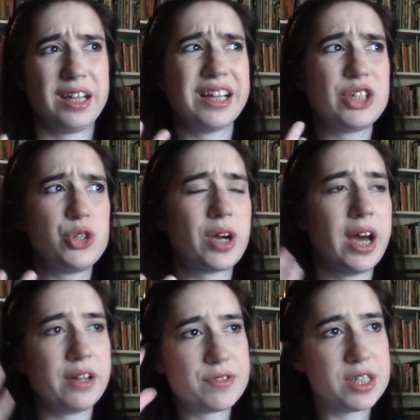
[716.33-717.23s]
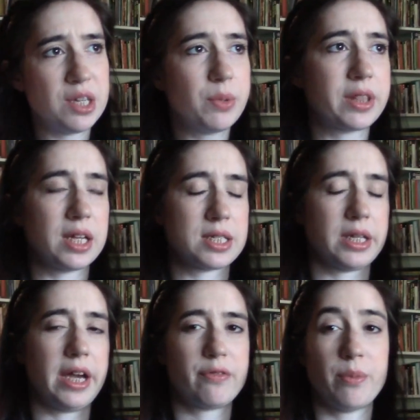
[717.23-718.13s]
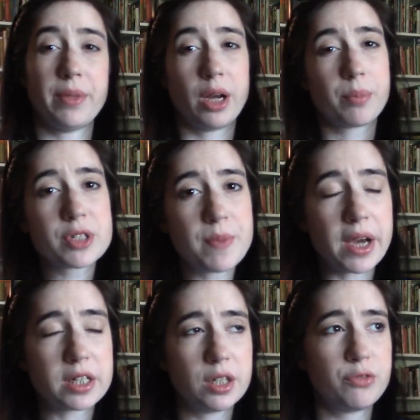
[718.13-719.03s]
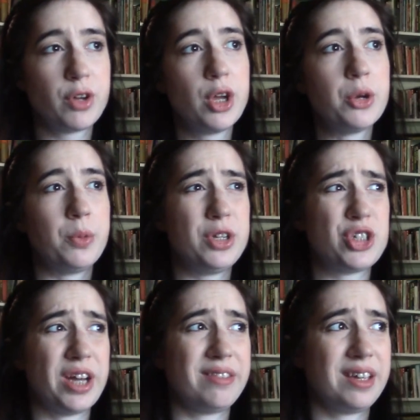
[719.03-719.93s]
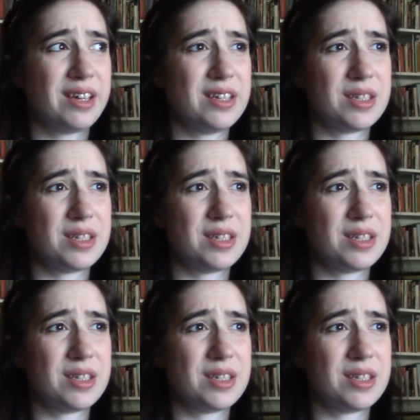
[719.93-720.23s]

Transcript: lets you kind of see what that's like from their perspective, which I think is